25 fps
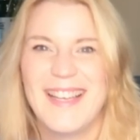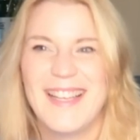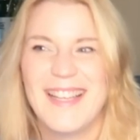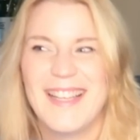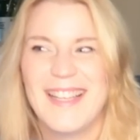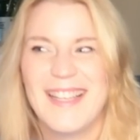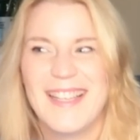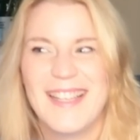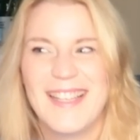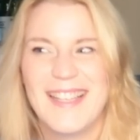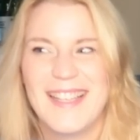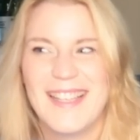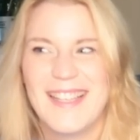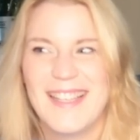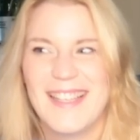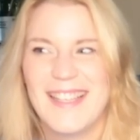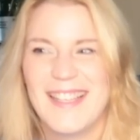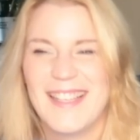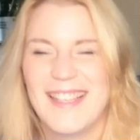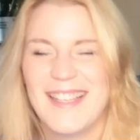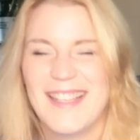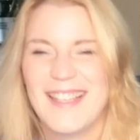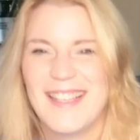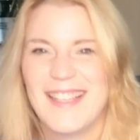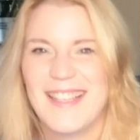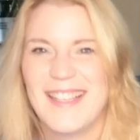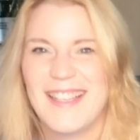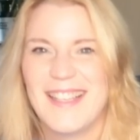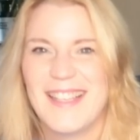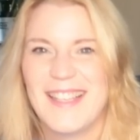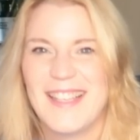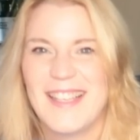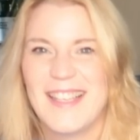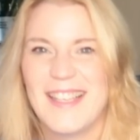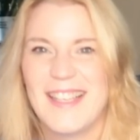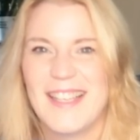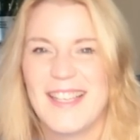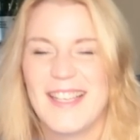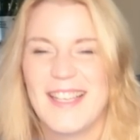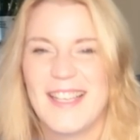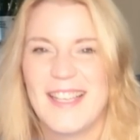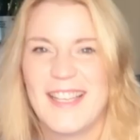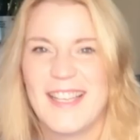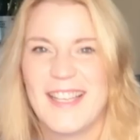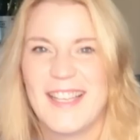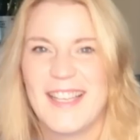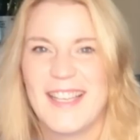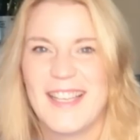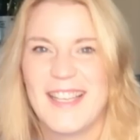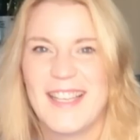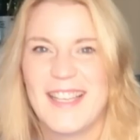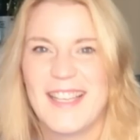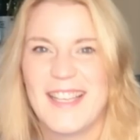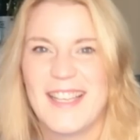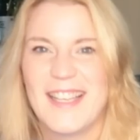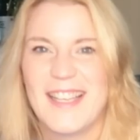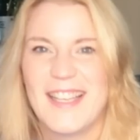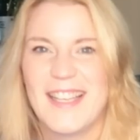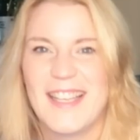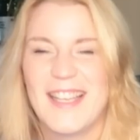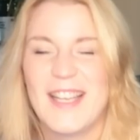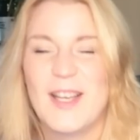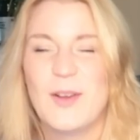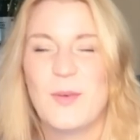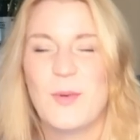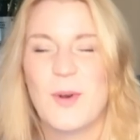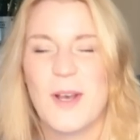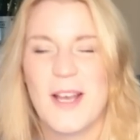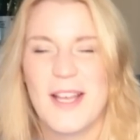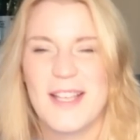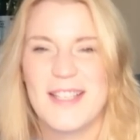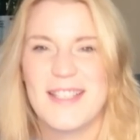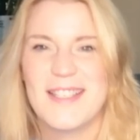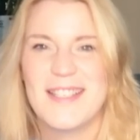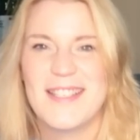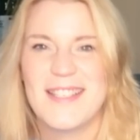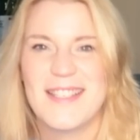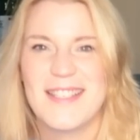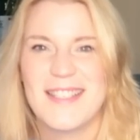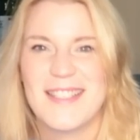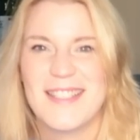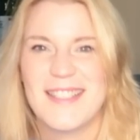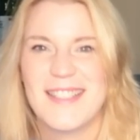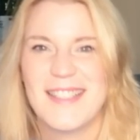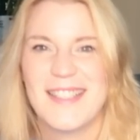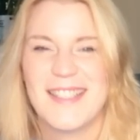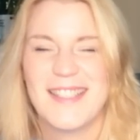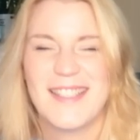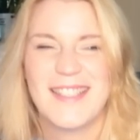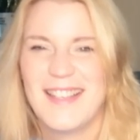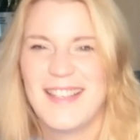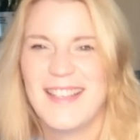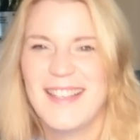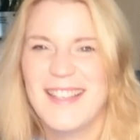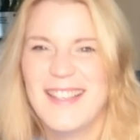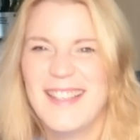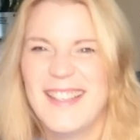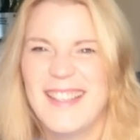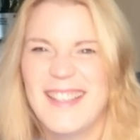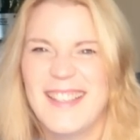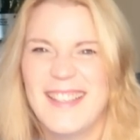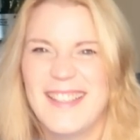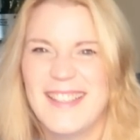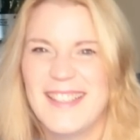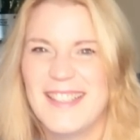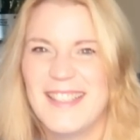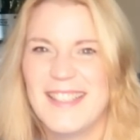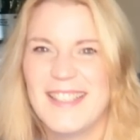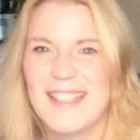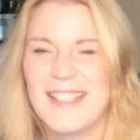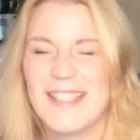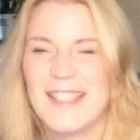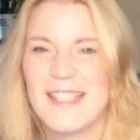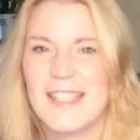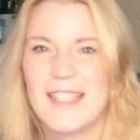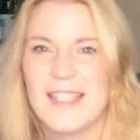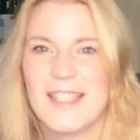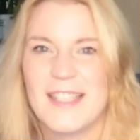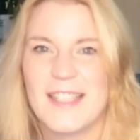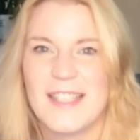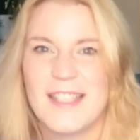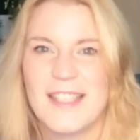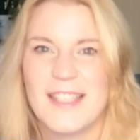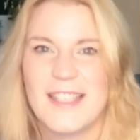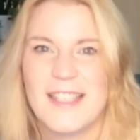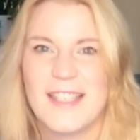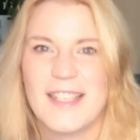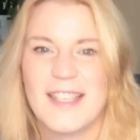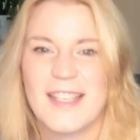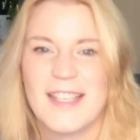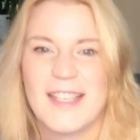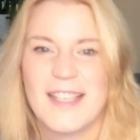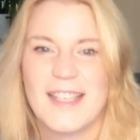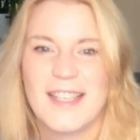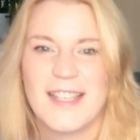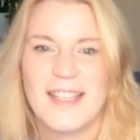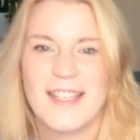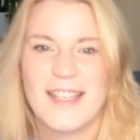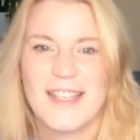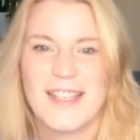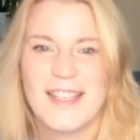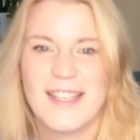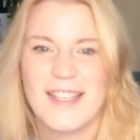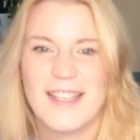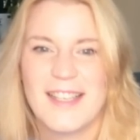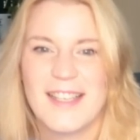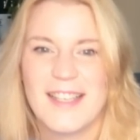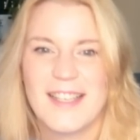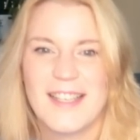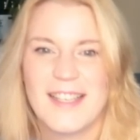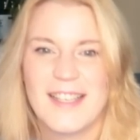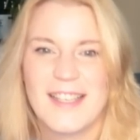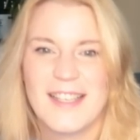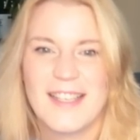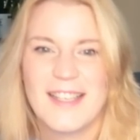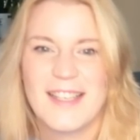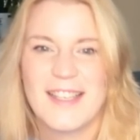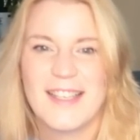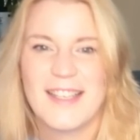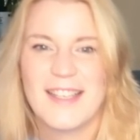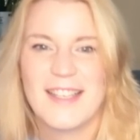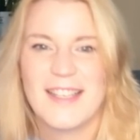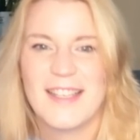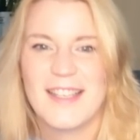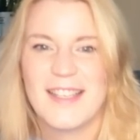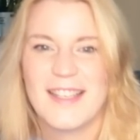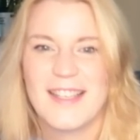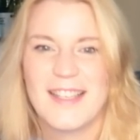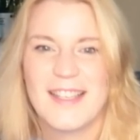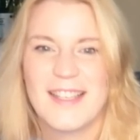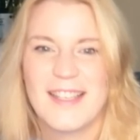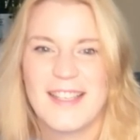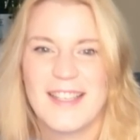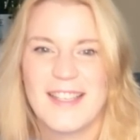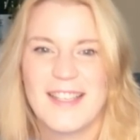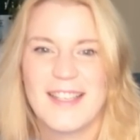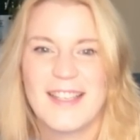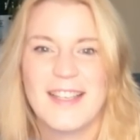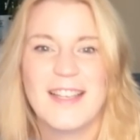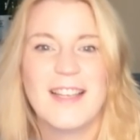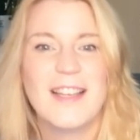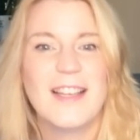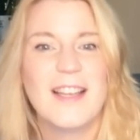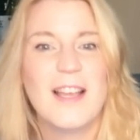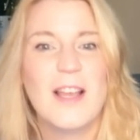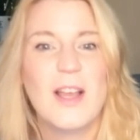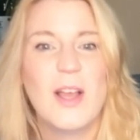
No words are spoken by the person on screen.